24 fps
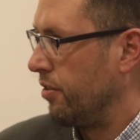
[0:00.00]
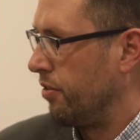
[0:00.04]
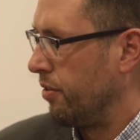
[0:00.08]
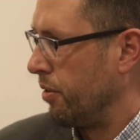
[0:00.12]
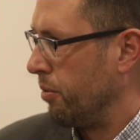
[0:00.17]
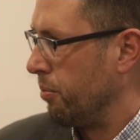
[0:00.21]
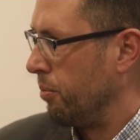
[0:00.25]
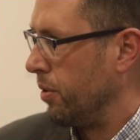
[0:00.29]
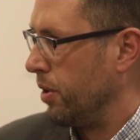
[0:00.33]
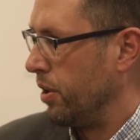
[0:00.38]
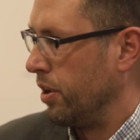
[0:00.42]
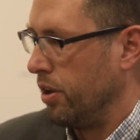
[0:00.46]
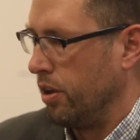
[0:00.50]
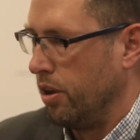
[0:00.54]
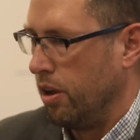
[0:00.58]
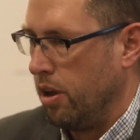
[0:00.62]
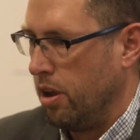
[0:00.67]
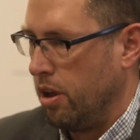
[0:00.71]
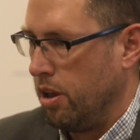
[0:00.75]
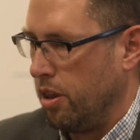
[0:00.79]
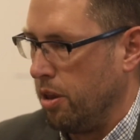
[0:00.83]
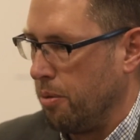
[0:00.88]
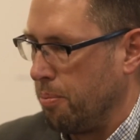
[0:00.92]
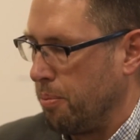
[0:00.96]
from the
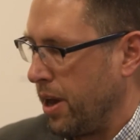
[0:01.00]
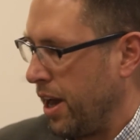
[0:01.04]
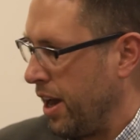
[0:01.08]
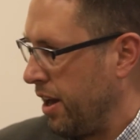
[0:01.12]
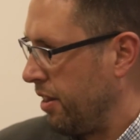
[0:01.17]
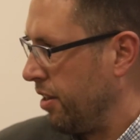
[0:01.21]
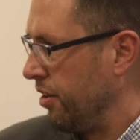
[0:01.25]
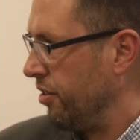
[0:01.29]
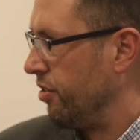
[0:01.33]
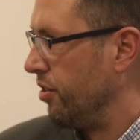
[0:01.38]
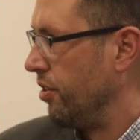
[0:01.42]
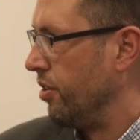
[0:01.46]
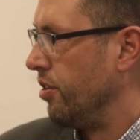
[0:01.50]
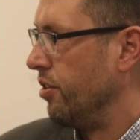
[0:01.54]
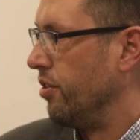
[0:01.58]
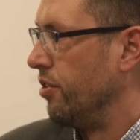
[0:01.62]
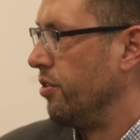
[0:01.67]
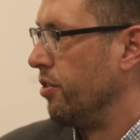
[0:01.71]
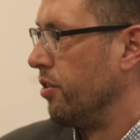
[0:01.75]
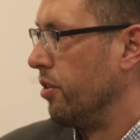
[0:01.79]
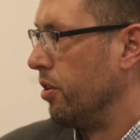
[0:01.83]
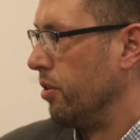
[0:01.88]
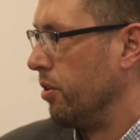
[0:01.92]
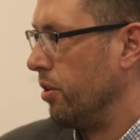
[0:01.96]
pathogens
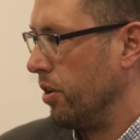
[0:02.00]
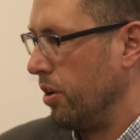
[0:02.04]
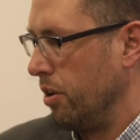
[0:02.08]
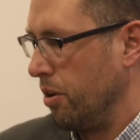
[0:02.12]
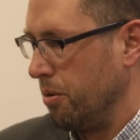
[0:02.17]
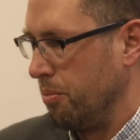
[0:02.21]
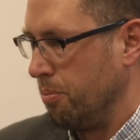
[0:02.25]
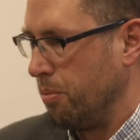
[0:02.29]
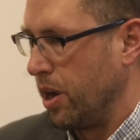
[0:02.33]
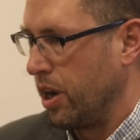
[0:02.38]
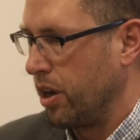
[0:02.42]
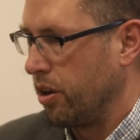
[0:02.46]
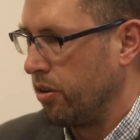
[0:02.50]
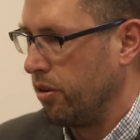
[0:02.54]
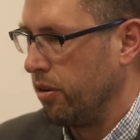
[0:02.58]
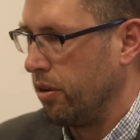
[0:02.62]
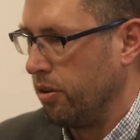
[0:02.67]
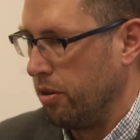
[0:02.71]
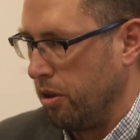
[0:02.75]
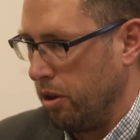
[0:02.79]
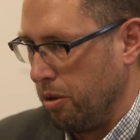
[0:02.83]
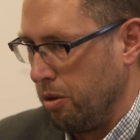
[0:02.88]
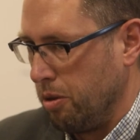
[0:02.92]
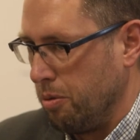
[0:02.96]
or
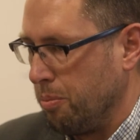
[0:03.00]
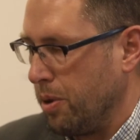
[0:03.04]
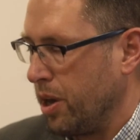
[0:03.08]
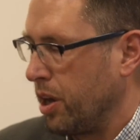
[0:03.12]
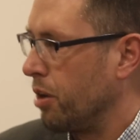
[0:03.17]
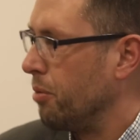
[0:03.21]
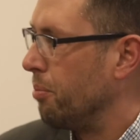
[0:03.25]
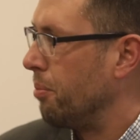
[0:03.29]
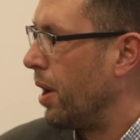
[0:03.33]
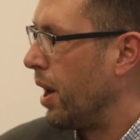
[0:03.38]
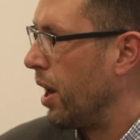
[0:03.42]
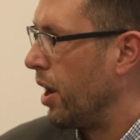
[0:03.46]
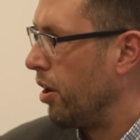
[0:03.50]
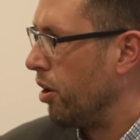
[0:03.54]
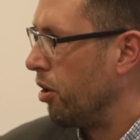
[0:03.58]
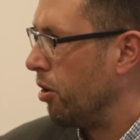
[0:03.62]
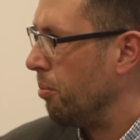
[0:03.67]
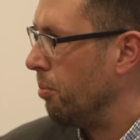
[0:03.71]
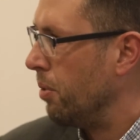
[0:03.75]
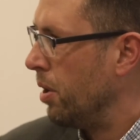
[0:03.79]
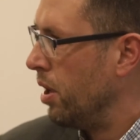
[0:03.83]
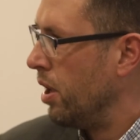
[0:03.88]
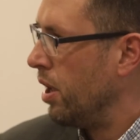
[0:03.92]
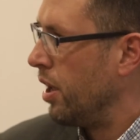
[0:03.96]
the microbiome,